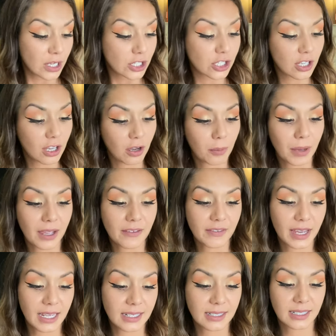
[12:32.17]
So my
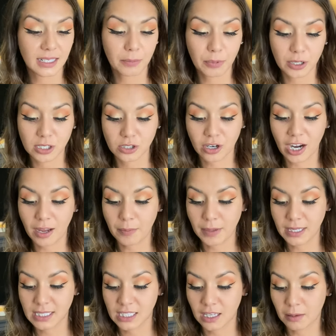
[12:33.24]
vet did prescribe
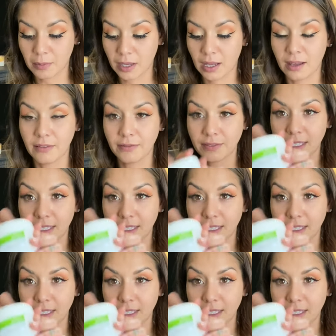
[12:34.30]
me some of